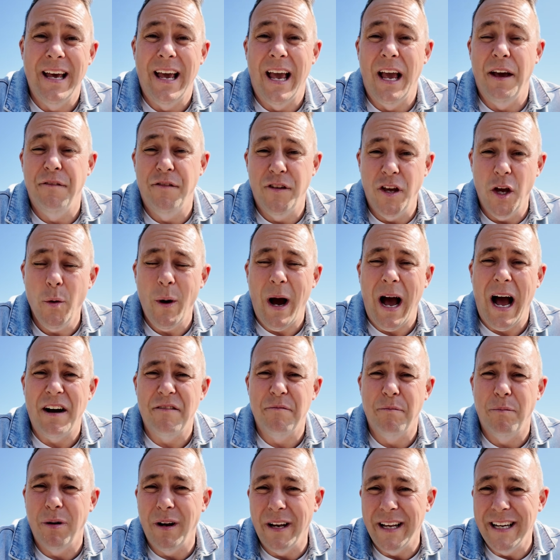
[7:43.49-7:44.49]
If you
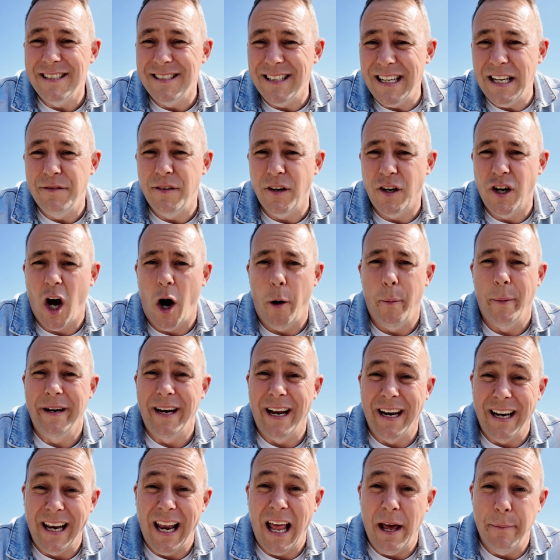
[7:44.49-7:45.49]
have, please leave a
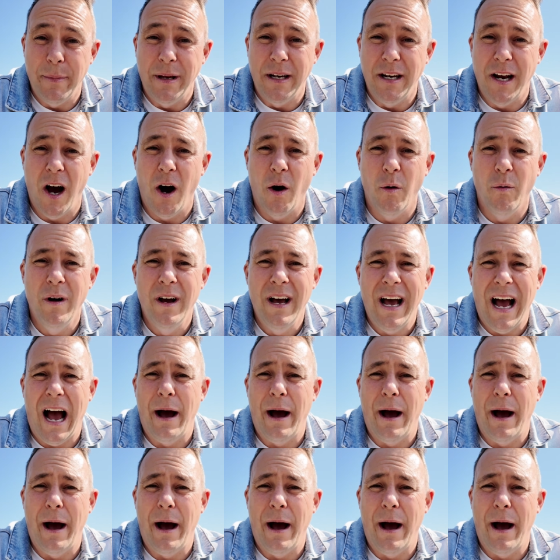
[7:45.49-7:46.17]
comment and let me know.